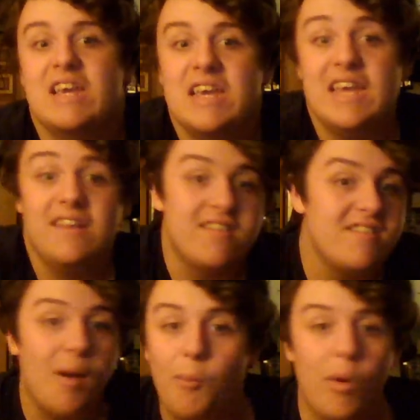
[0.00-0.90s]
in
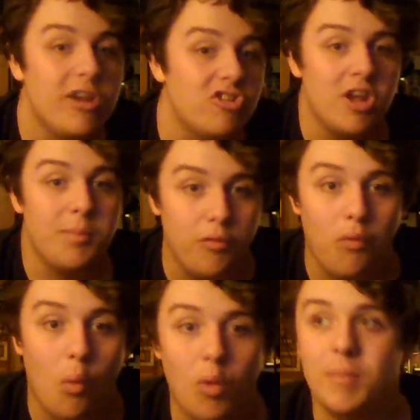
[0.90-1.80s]
some way, shape, or
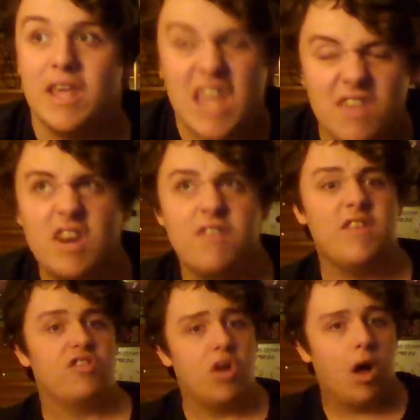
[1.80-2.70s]
form, even if
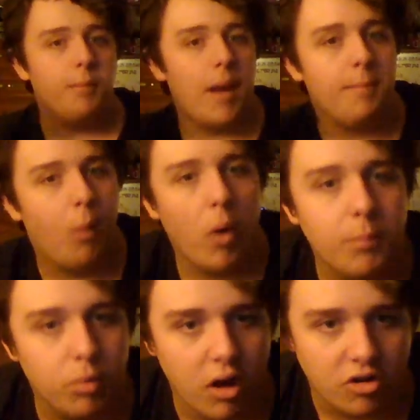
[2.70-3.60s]
it's not by point
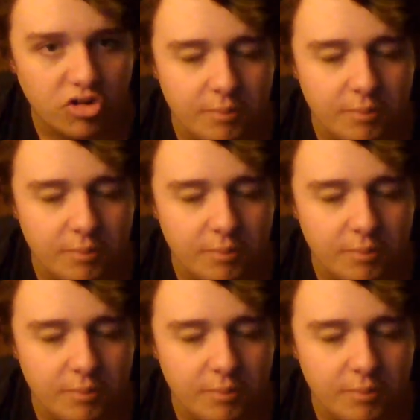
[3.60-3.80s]
production.